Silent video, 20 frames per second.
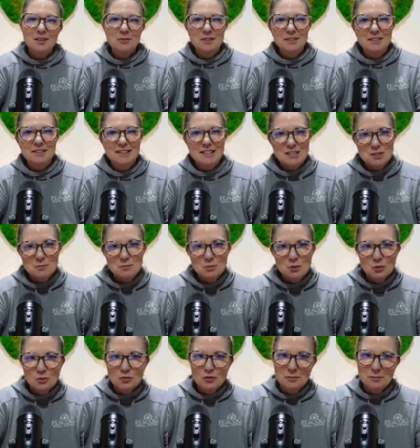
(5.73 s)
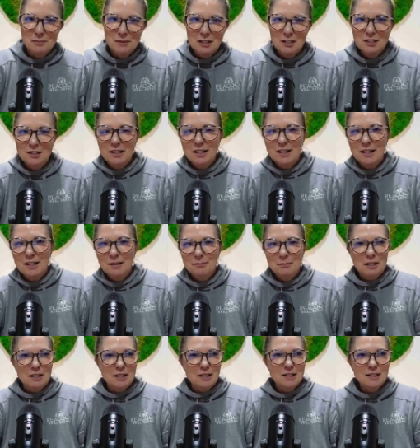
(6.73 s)
with Let's Move with Mary
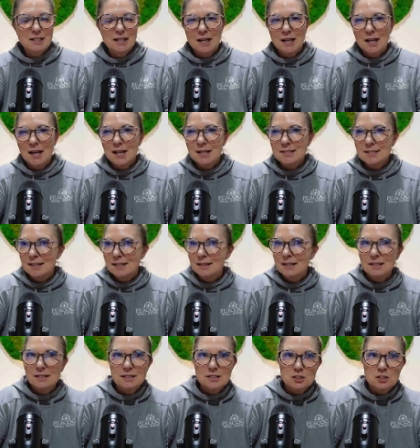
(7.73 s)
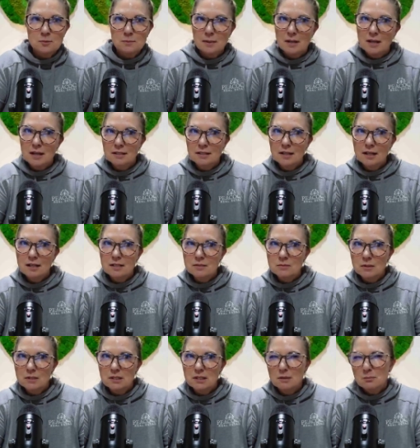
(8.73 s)
podcast. I think this is podcast,
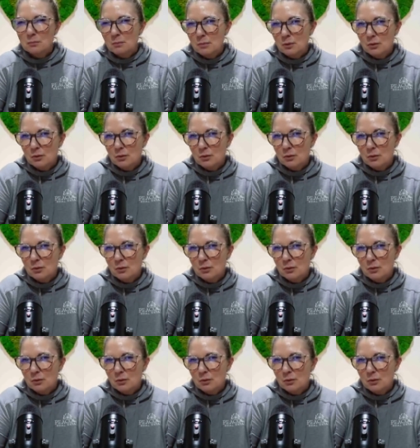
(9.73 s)
what, number